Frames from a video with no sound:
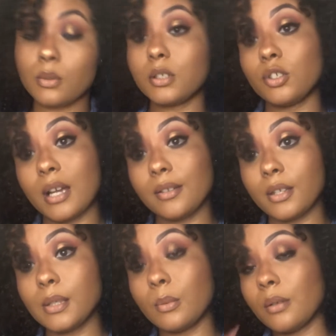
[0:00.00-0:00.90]
wanted to try
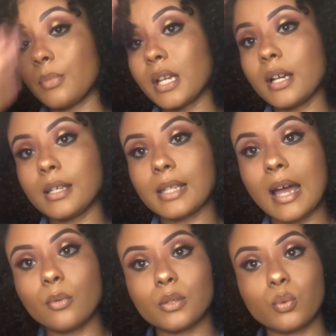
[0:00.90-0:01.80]
this one because
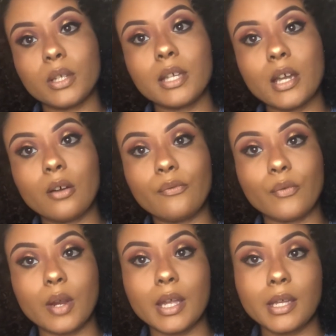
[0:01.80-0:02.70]
I was really
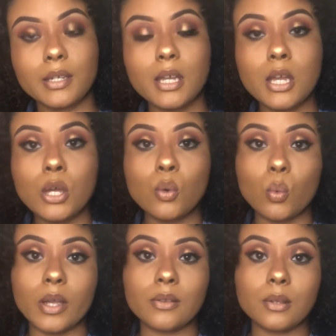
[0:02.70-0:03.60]
afraid
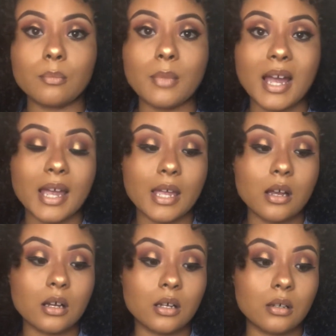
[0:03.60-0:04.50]
with my
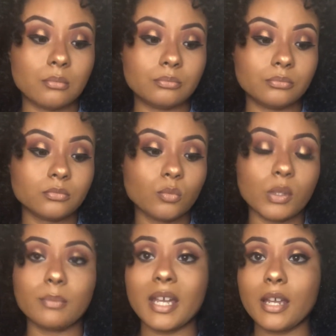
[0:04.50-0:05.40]
um,
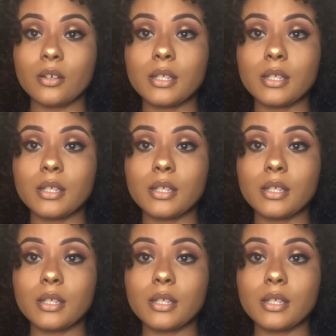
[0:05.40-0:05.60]
with my hair